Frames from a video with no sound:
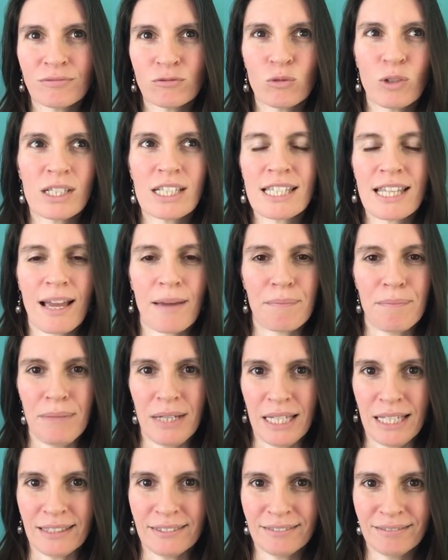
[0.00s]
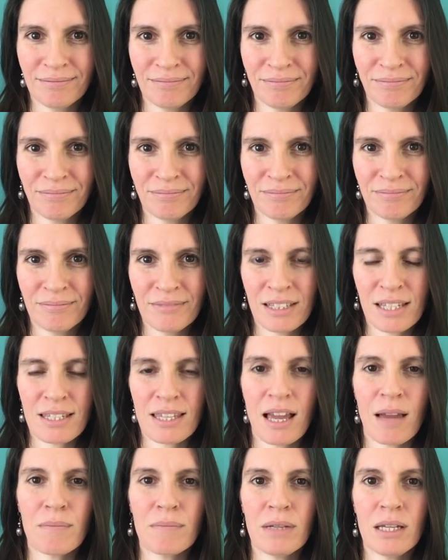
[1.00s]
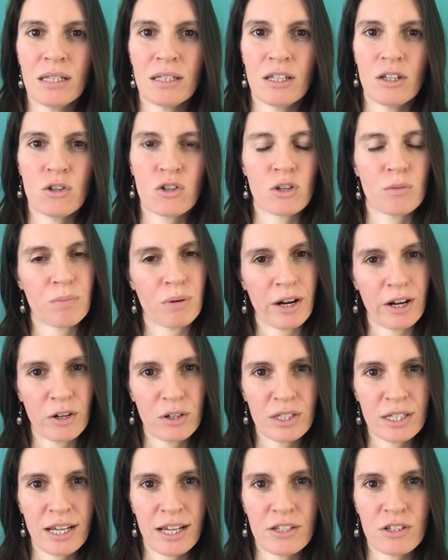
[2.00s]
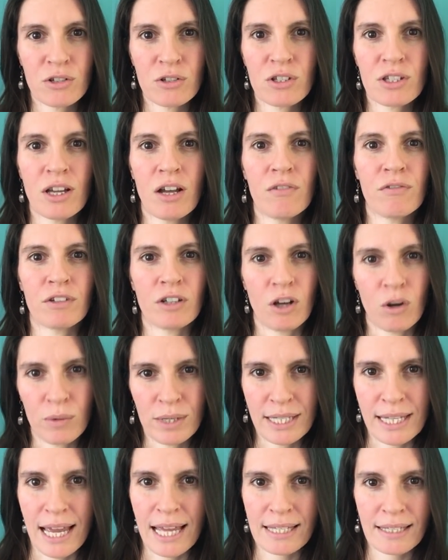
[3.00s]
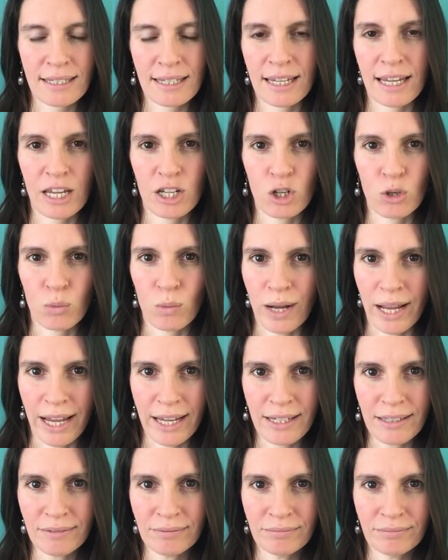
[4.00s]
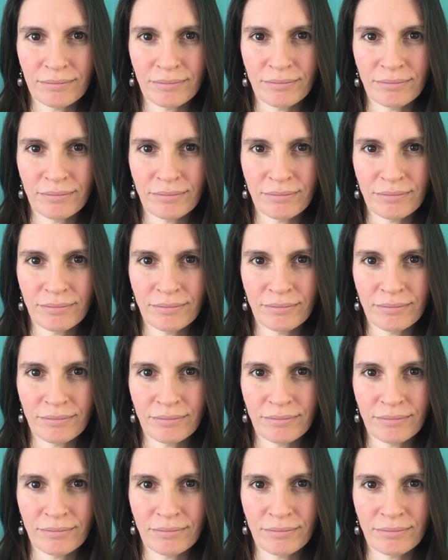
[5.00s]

what does that mean? Does that mean that you should prioritize yourself and always ask to get your way?